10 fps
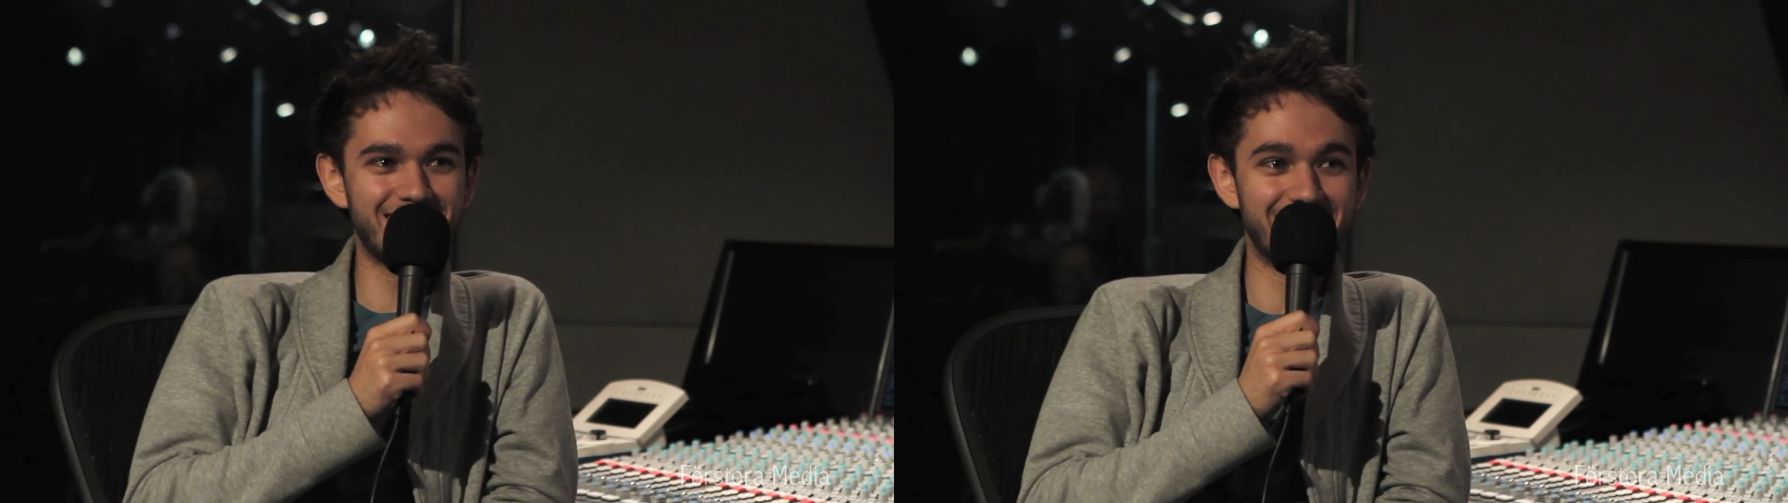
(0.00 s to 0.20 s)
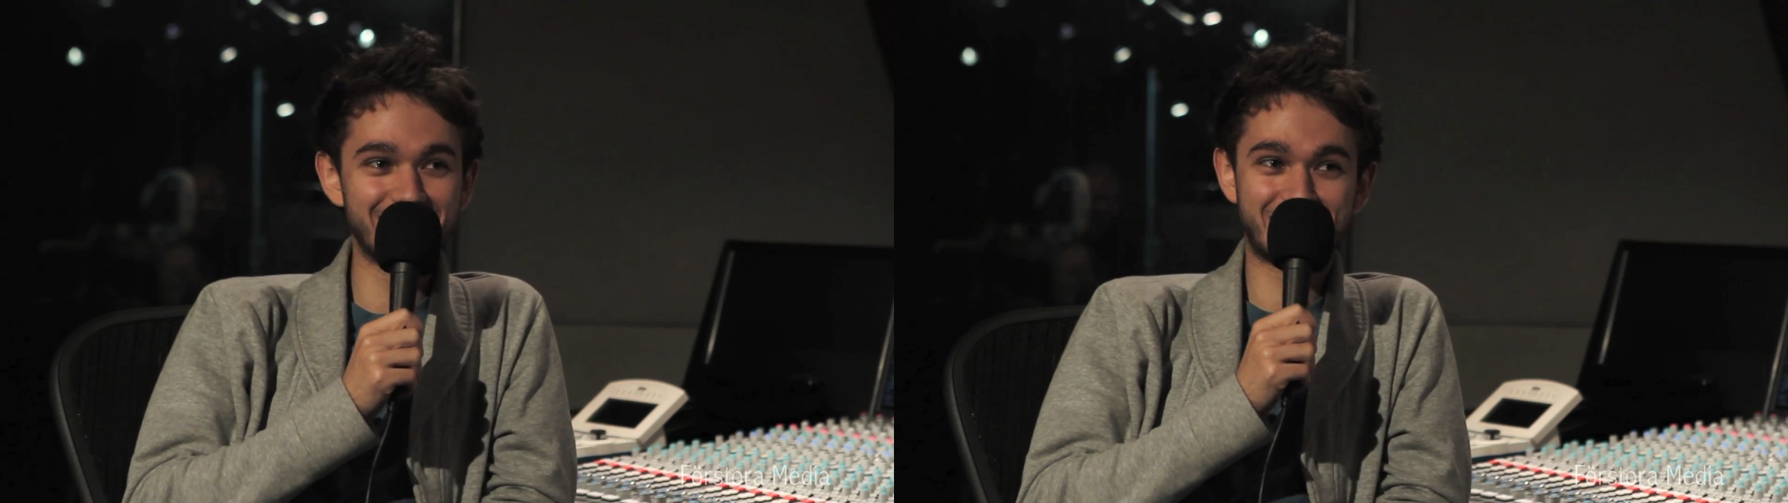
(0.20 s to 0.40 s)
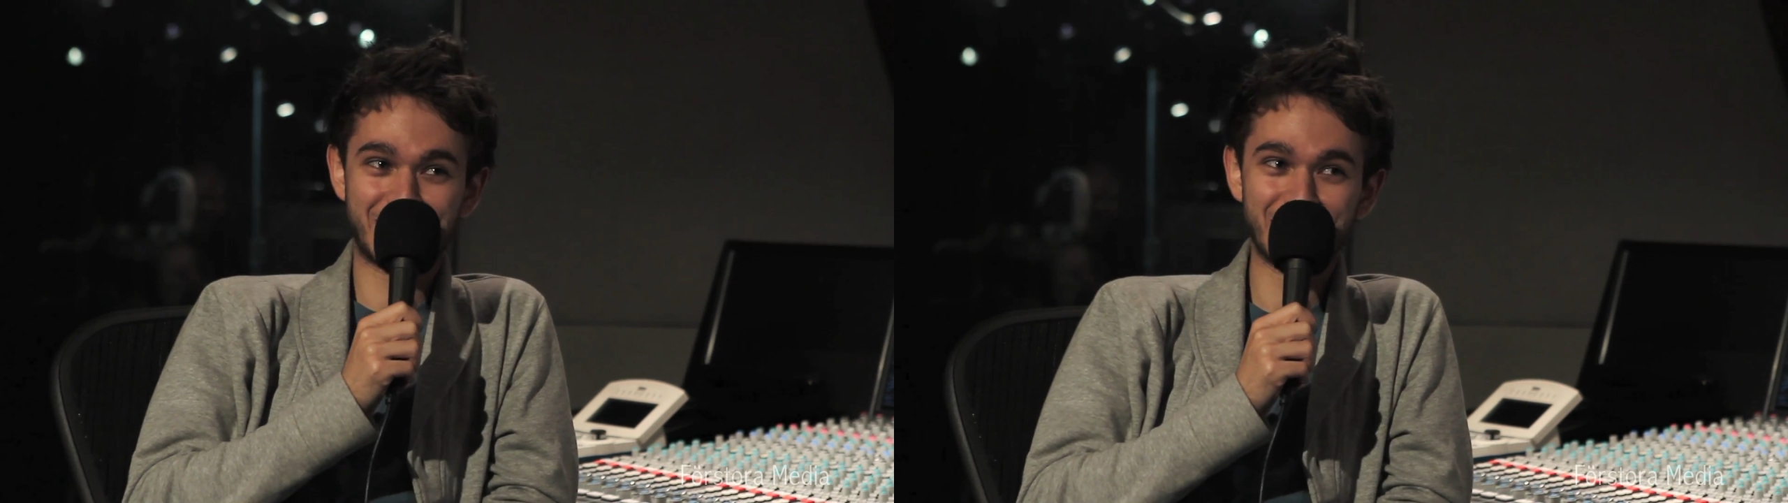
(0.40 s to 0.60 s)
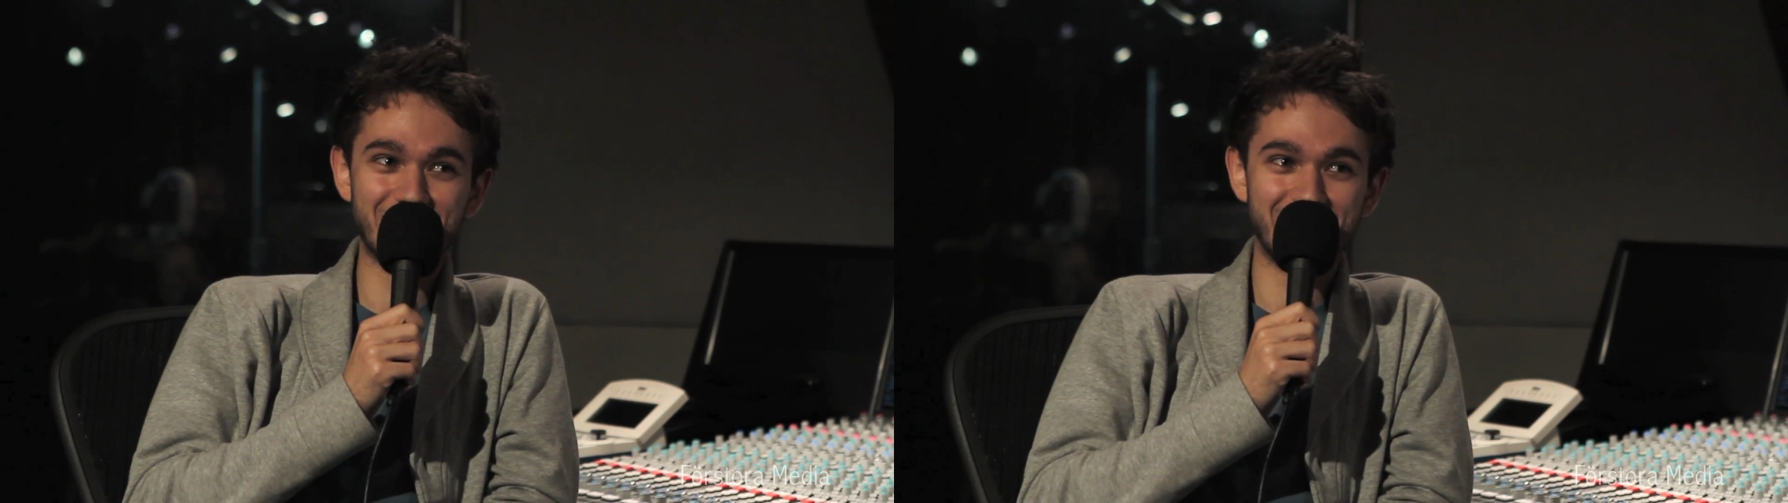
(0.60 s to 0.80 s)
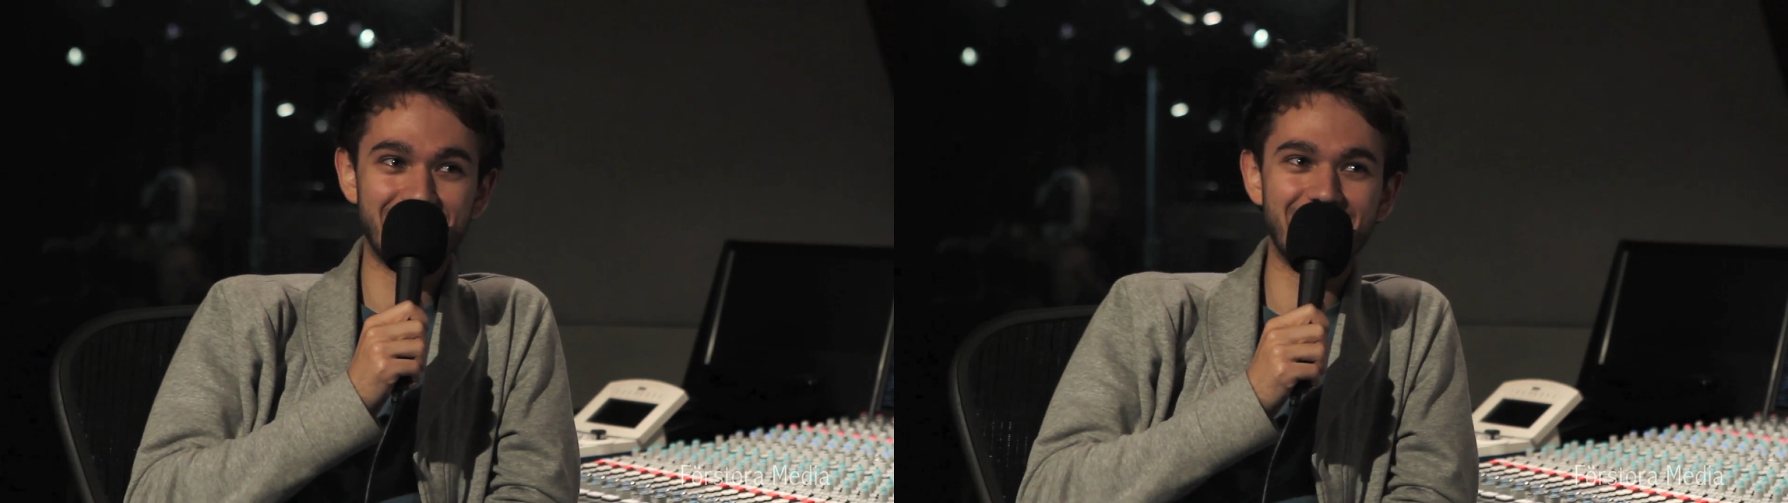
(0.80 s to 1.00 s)
That's
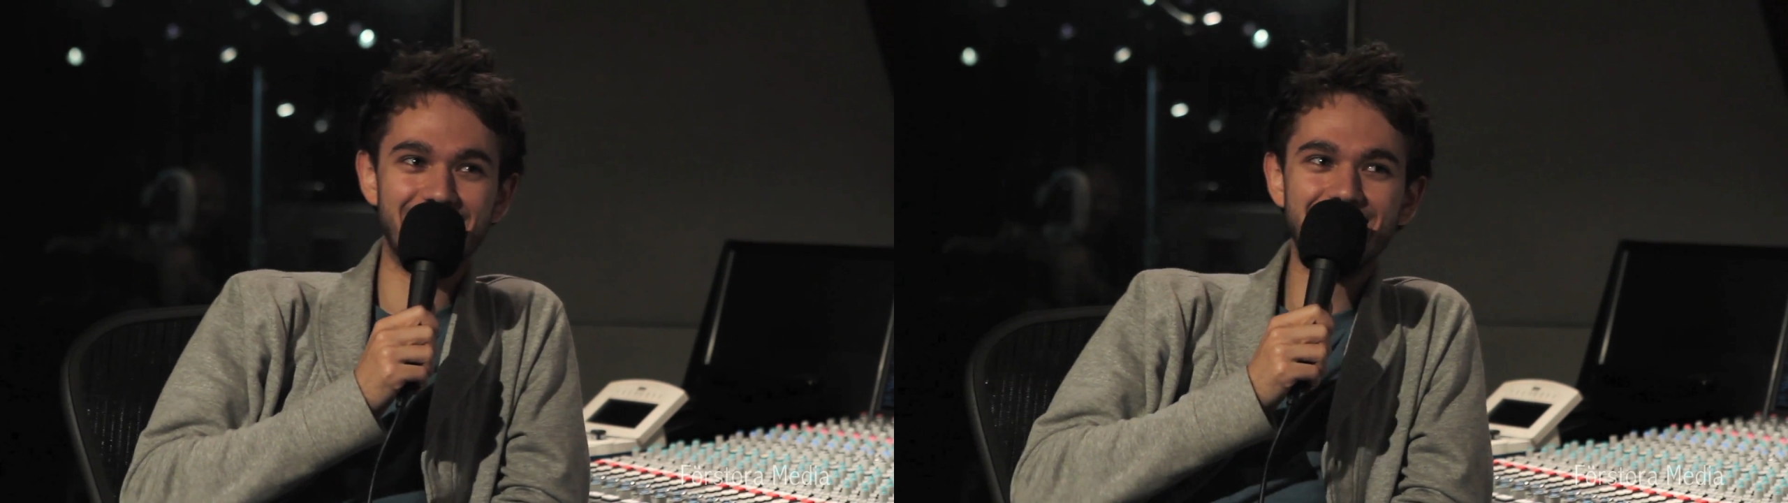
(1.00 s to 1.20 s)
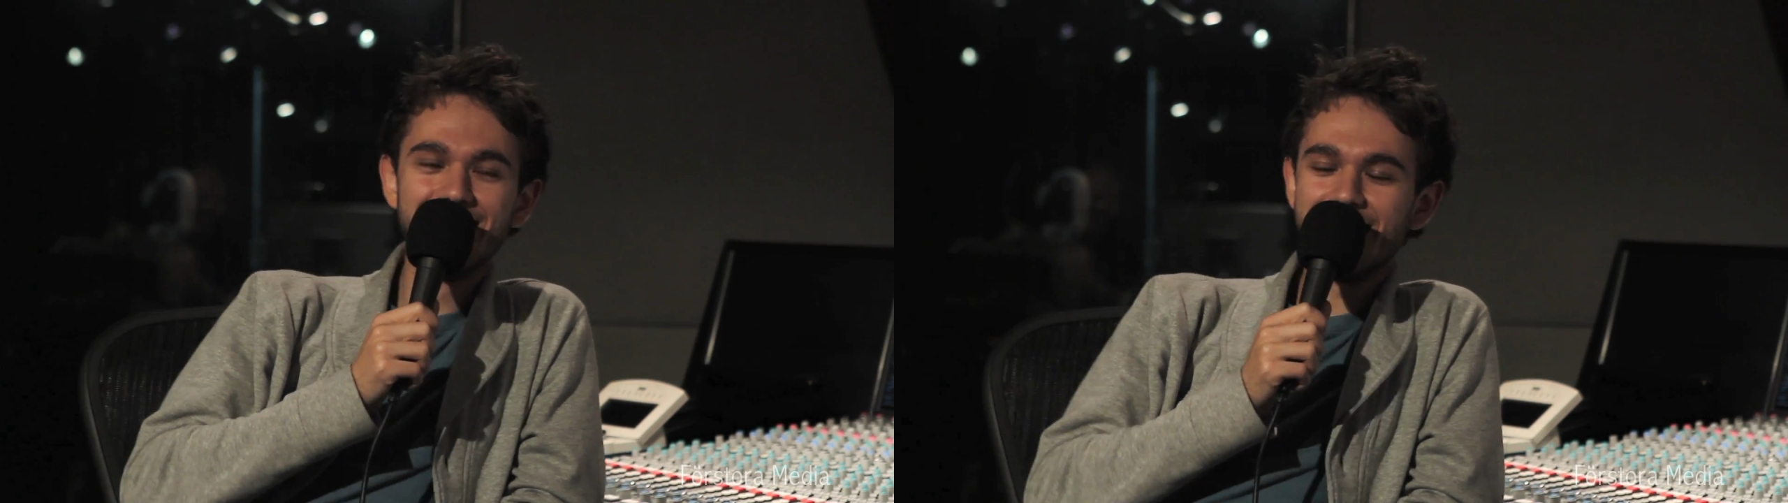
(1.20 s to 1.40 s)
true. Yeah,